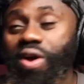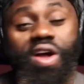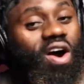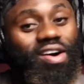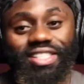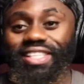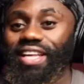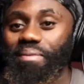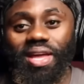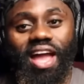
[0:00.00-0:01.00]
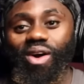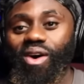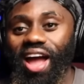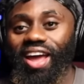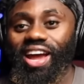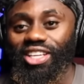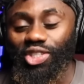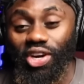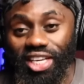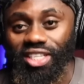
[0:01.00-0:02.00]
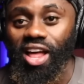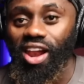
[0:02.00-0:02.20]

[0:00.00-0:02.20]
On today, man, y'all go ahead and enjoy this.